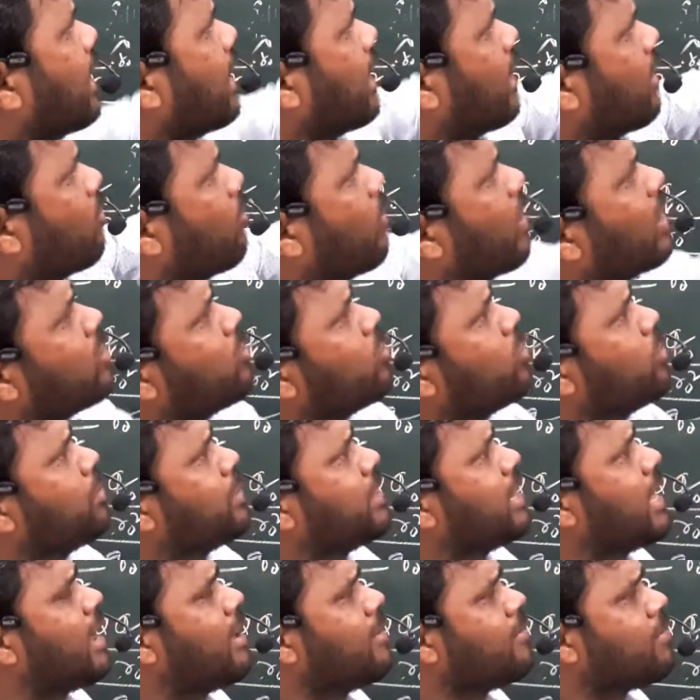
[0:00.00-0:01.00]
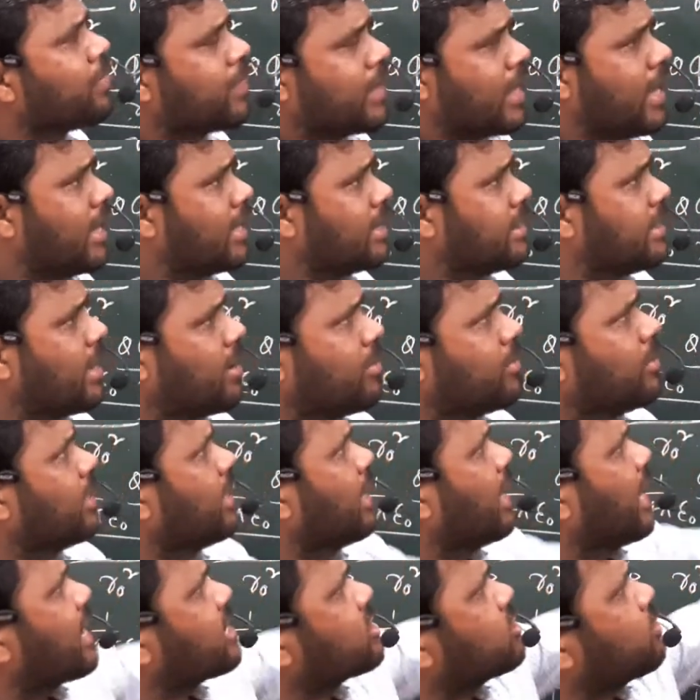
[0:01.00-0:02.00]
what would be the
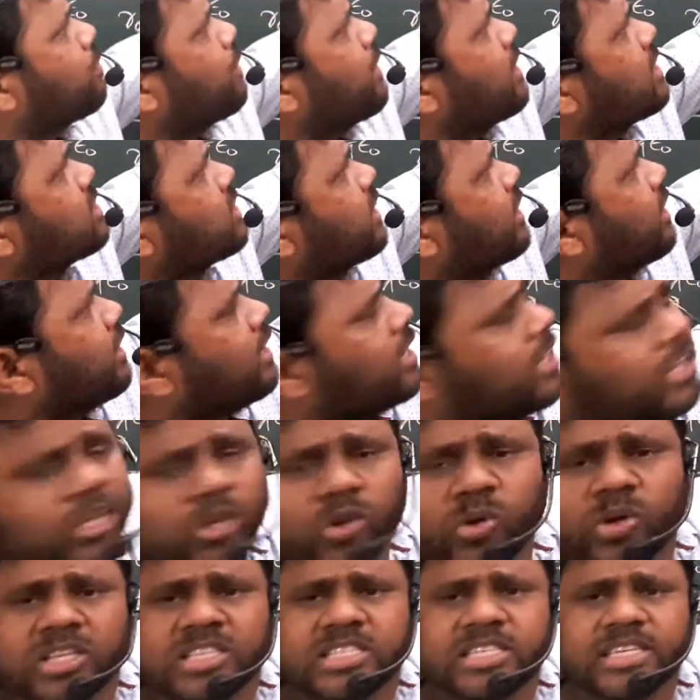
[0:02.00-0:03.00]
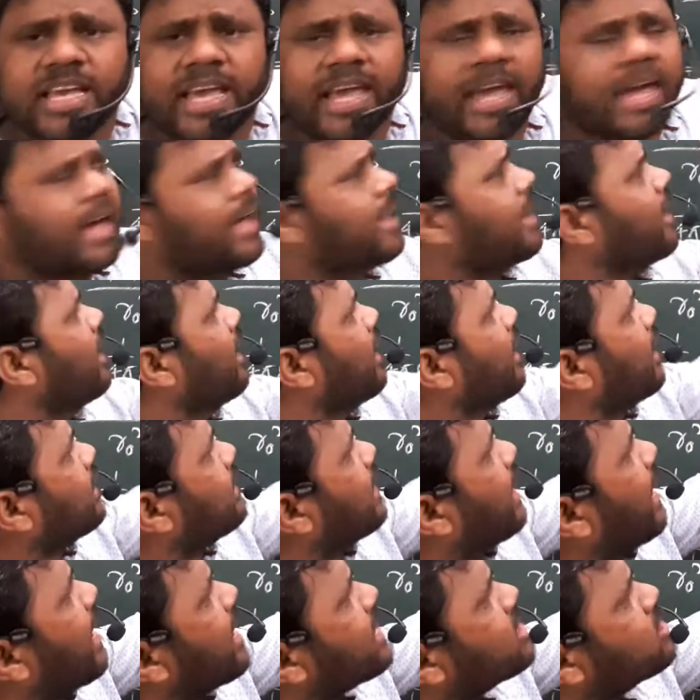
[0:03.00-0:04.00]
expression? You can see here
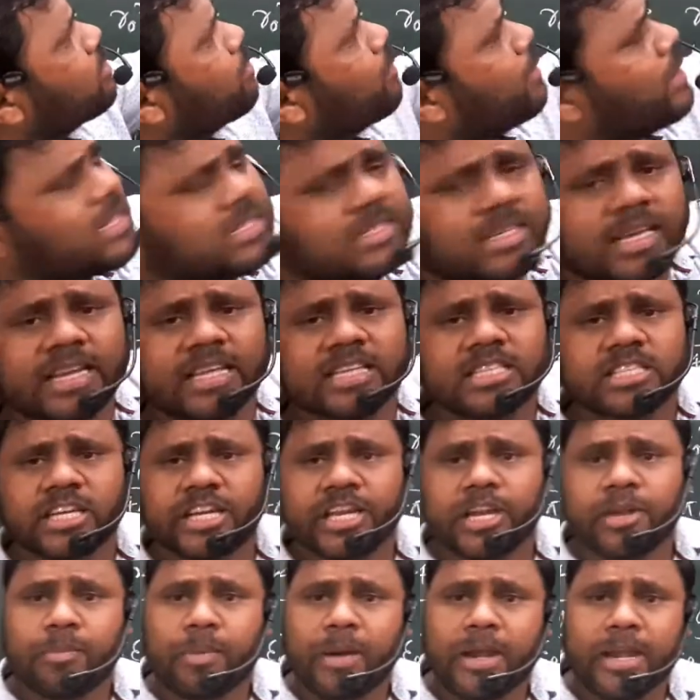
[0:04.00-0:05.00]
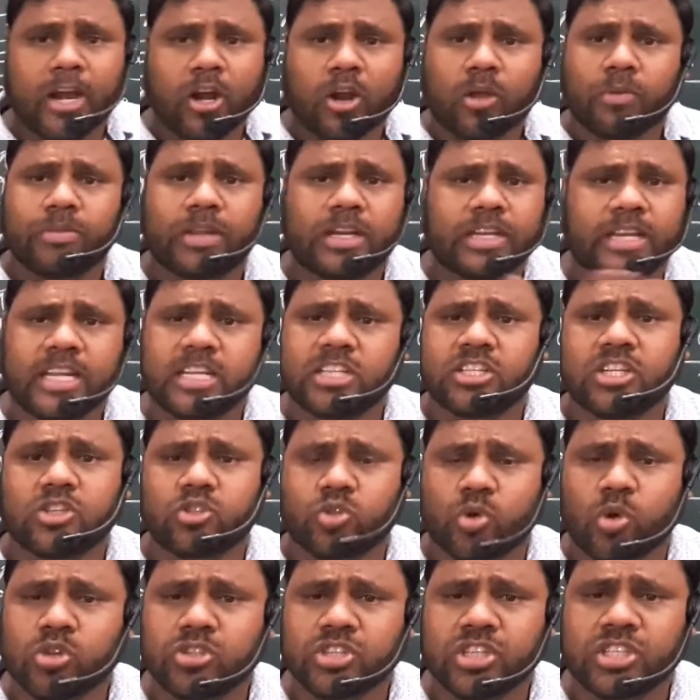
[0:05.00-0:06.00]
the expression is independent of the test
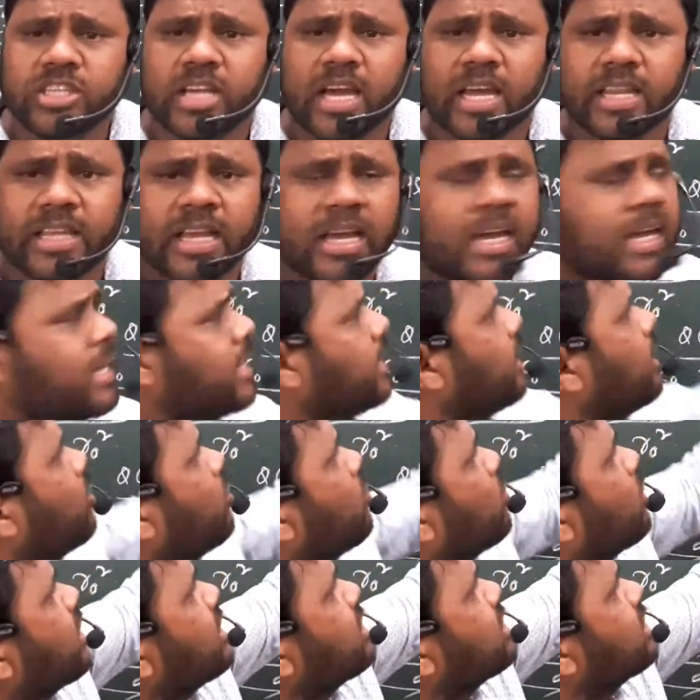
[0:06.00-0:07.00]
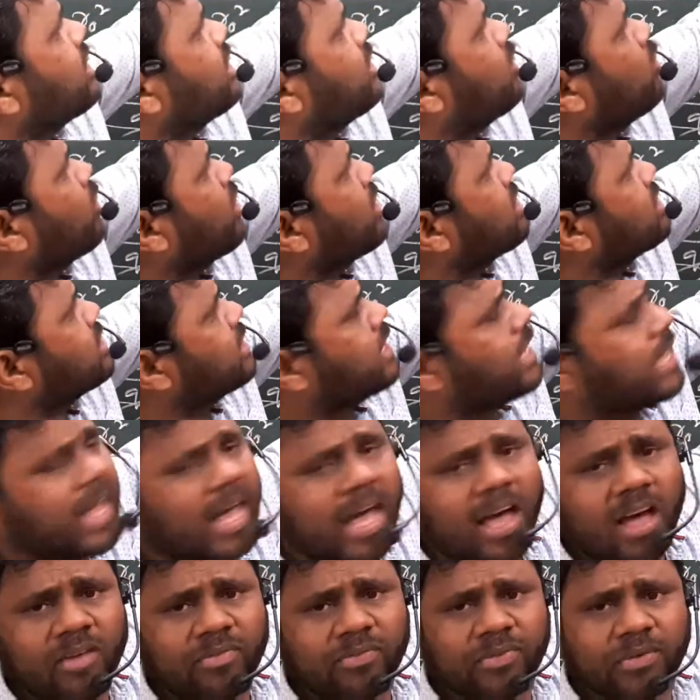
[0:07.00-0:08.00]
source charge. You can see
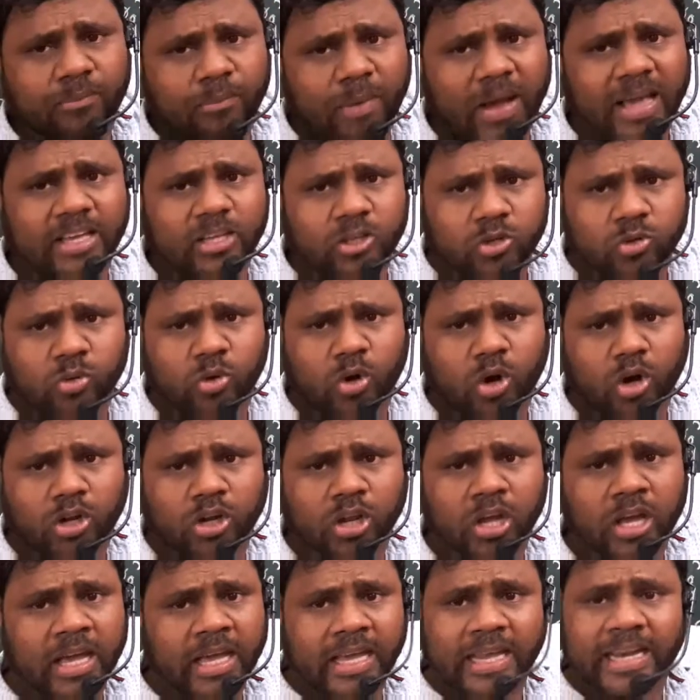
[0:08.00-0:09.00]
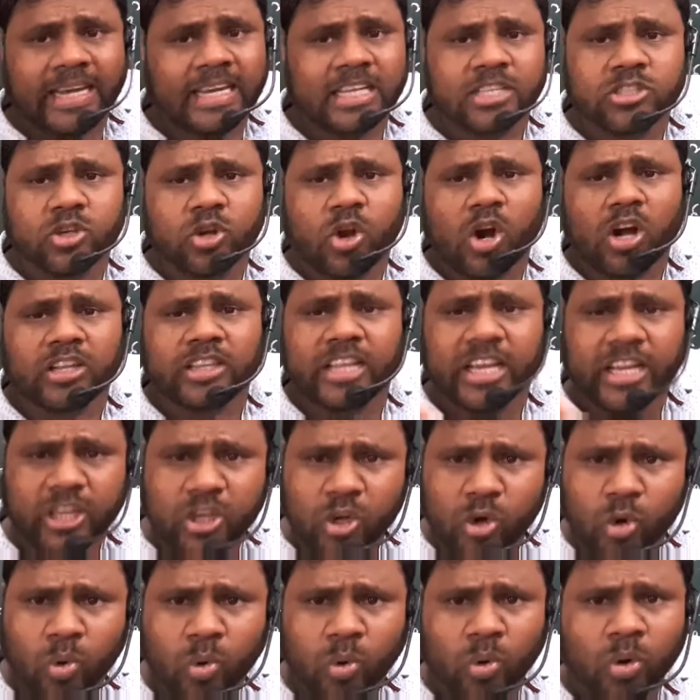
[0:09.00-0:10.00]
f by q naught. It is not the
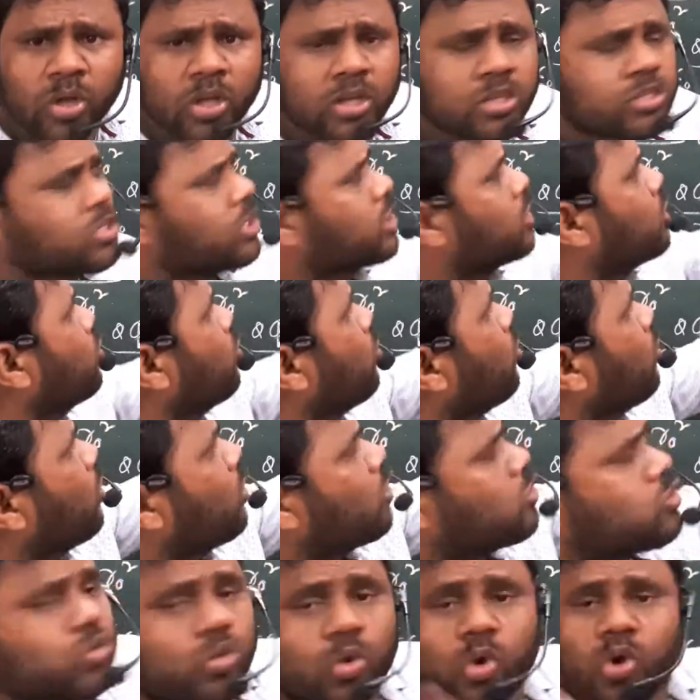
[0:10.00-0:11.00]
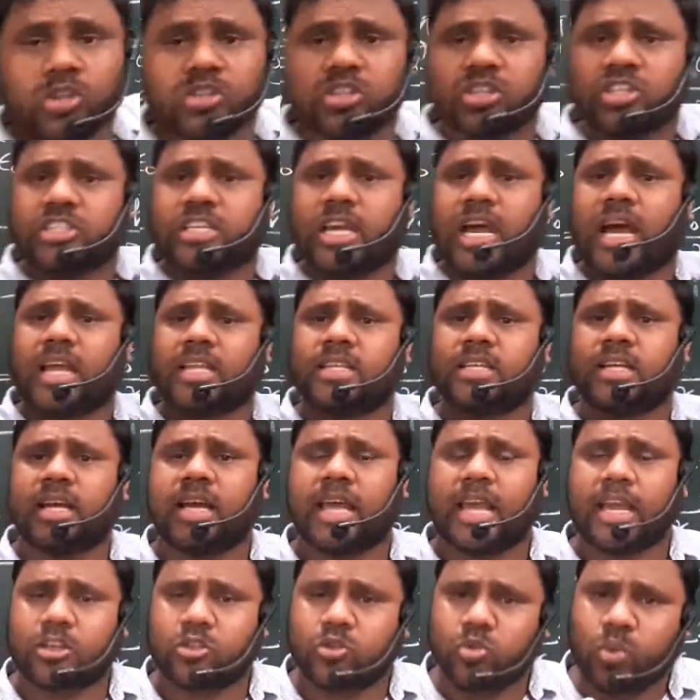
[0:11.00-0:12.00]
q. So q source charge,
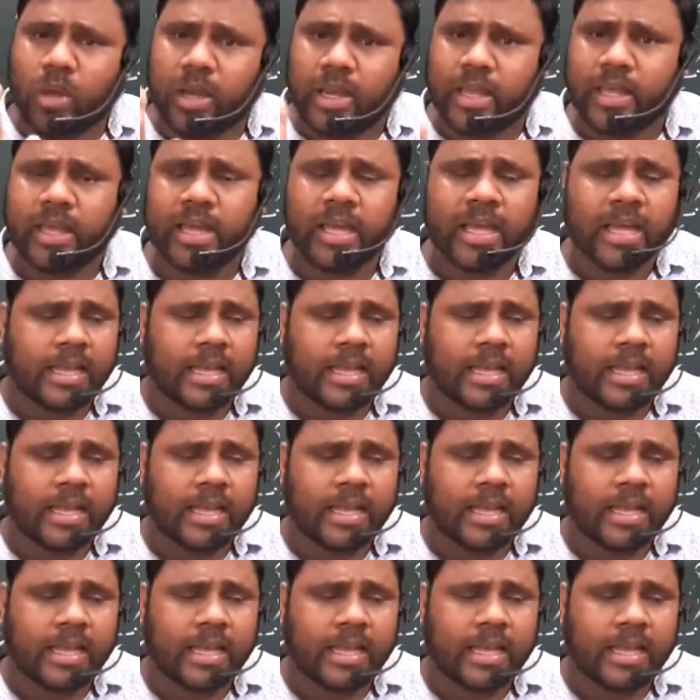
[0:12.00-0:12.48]
actually